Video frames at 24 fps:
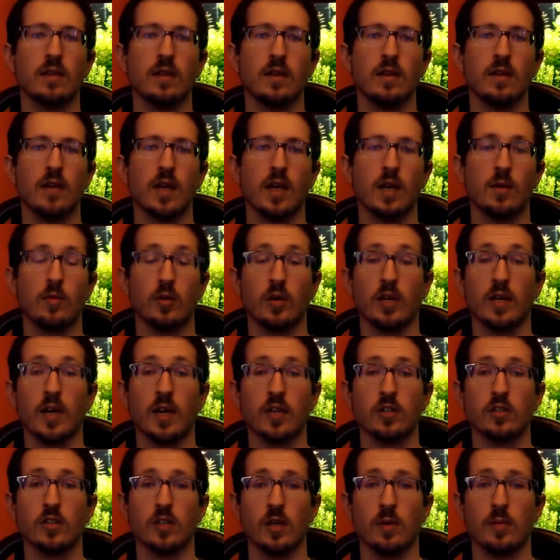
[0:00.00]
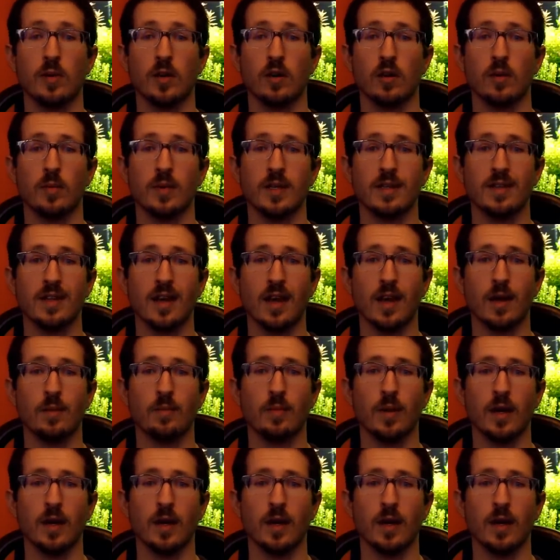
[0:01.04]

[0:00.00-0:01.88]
the animal can actually appear to be dead,